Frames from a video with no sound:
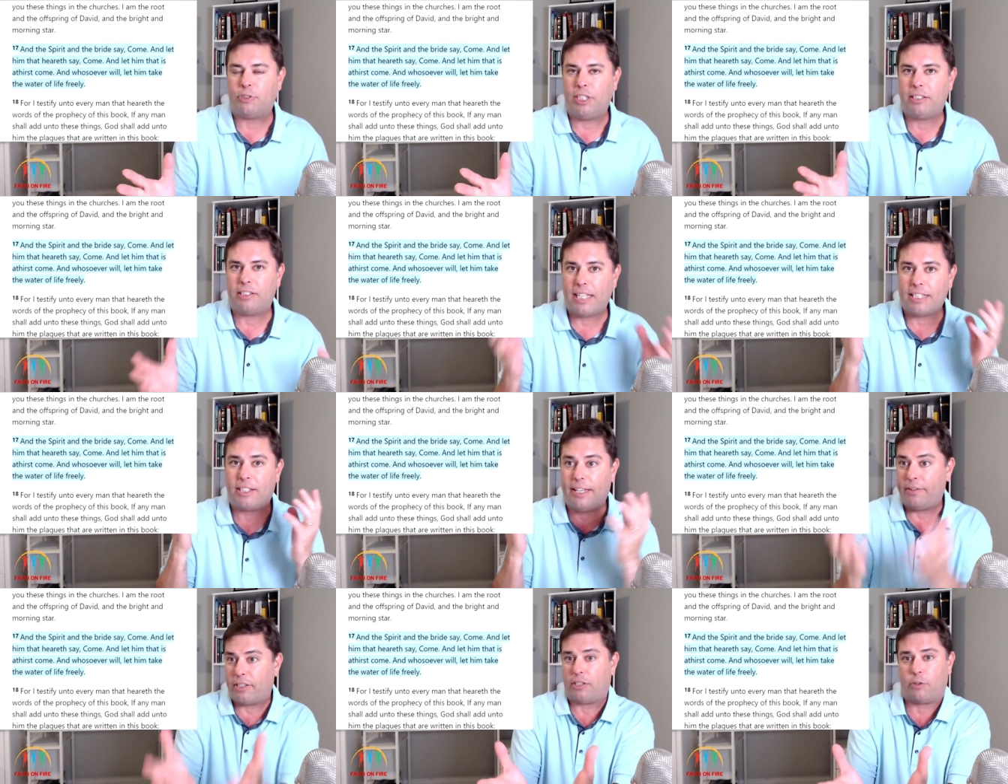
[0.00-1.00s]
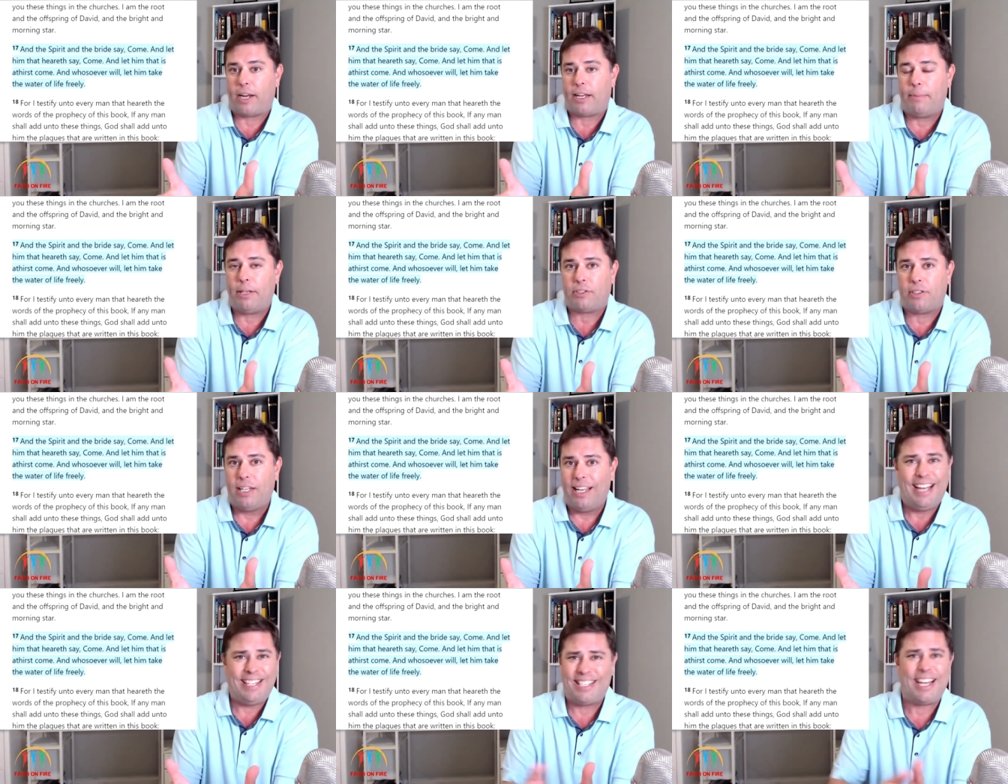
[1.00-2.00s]
Jesus has given us the Great Commission
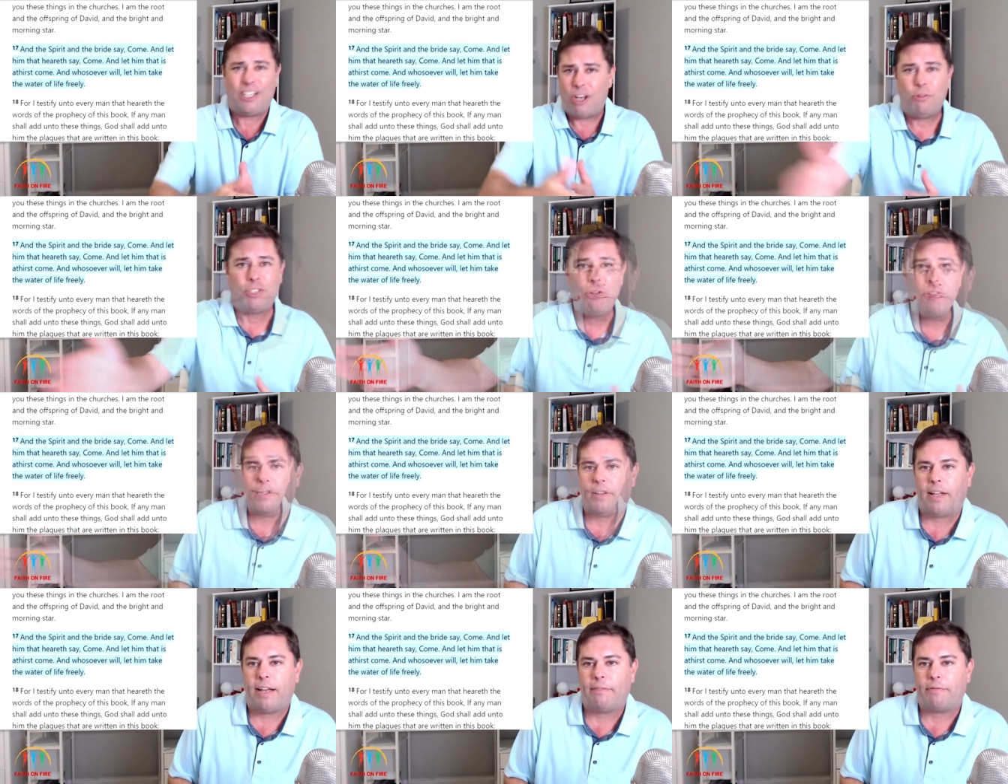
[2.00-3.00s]
and said, Go do this.